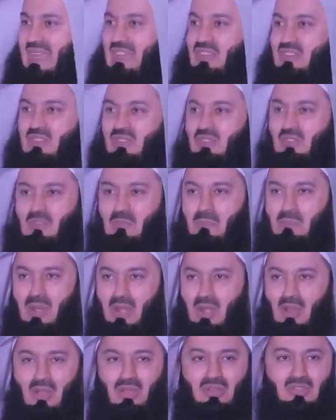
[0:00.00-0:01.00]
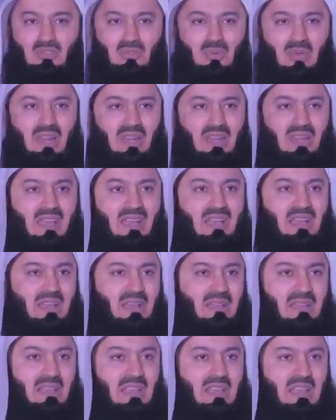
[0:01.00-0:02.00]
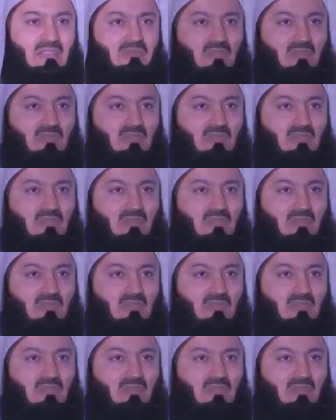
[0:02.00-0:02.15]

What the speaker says: mind you belong to Allah.